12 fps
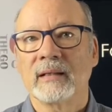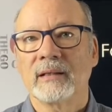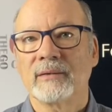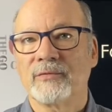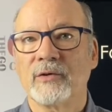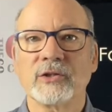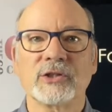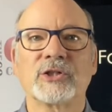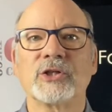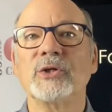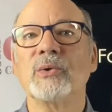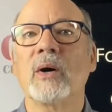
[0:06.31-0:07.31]
the first
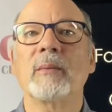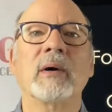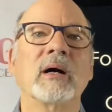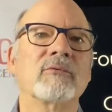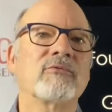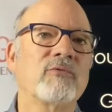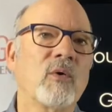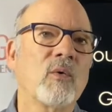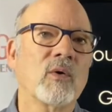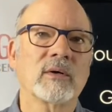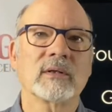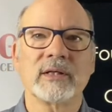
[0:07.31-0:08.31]
two among
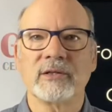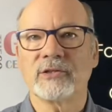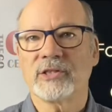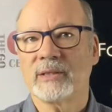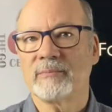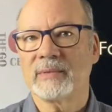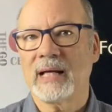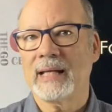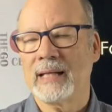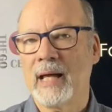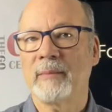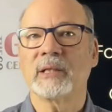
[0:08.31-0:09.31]
four leadership
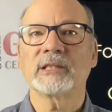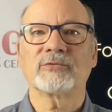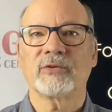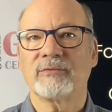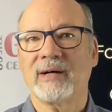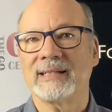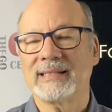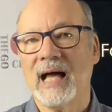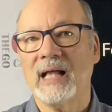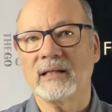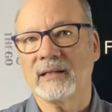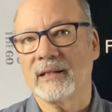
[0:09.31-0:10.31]
dynamics for
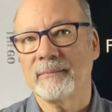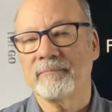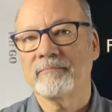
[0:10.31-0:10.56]
vitality.